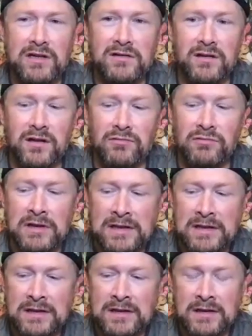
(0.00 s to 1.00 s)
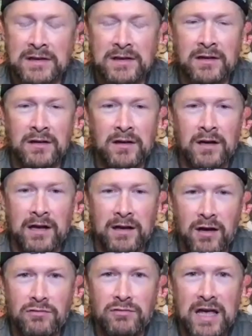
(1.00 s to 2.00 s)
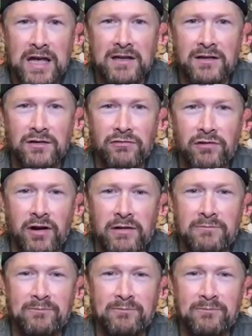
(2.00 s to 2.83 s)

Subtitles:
So hello, Kate, are you all right?